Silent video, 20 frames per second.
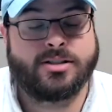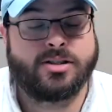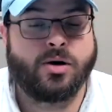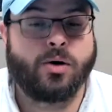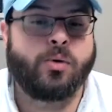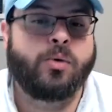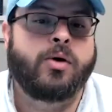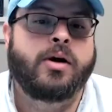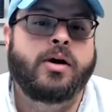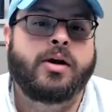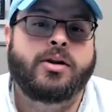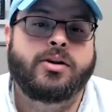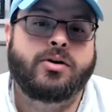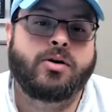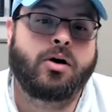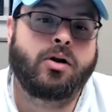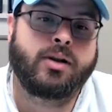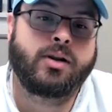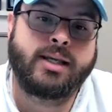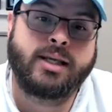So
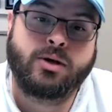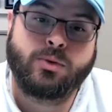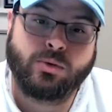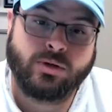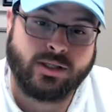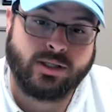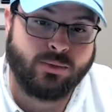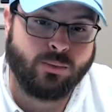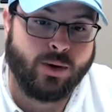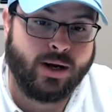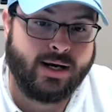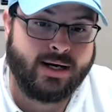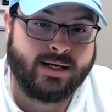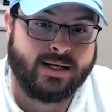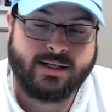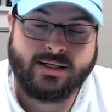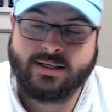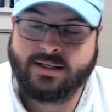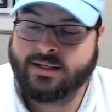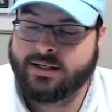they're all equally
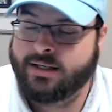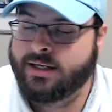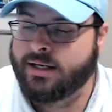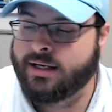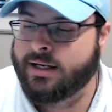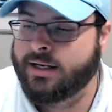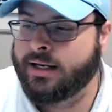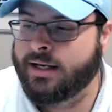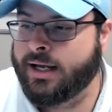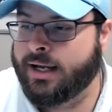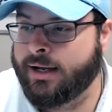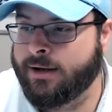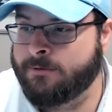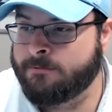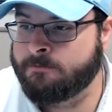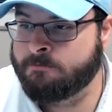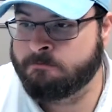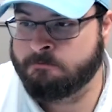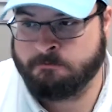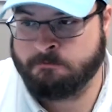weighted,
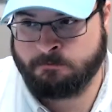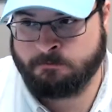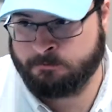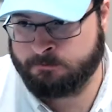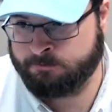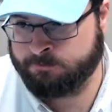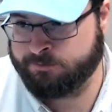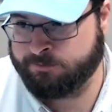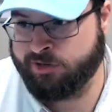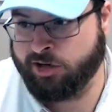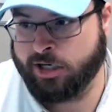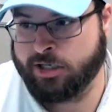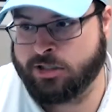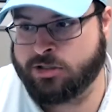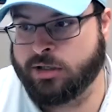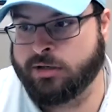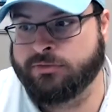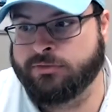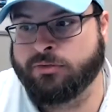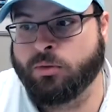very
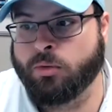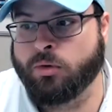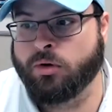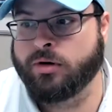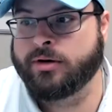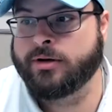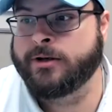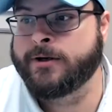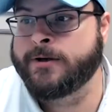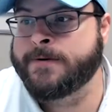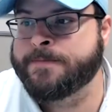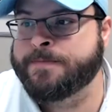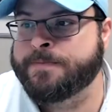straightforward.